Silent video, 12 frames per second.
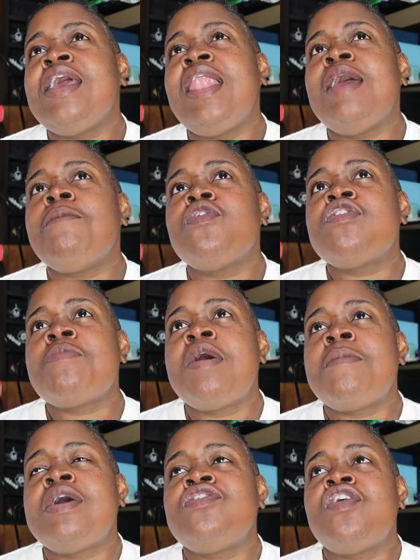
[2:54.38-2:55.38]
thing I like most
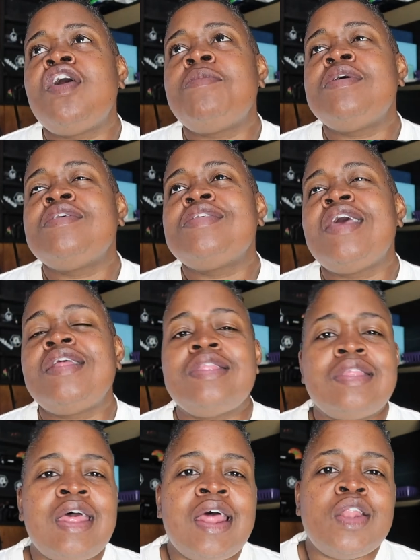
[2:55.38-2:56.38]
about my job is
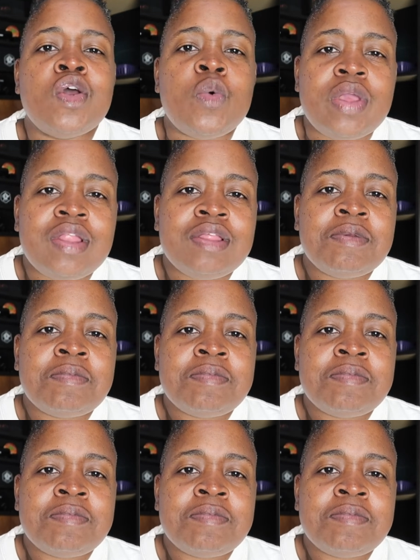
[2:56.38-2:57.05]
that I know it.